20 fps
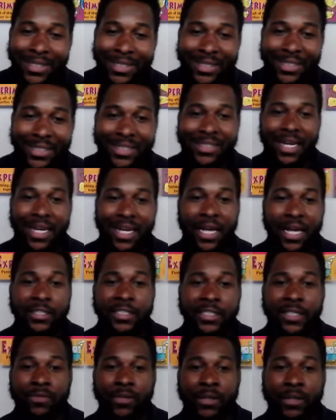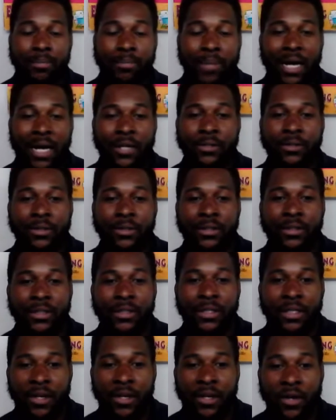the scientific model
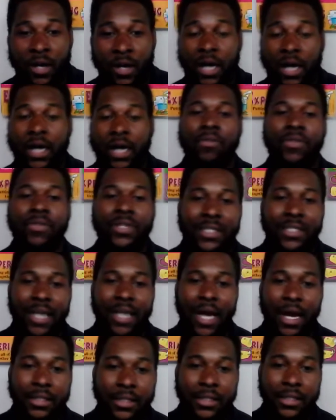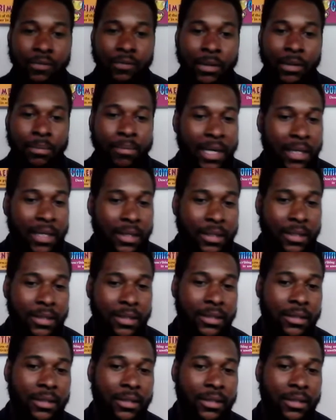of the scientific method,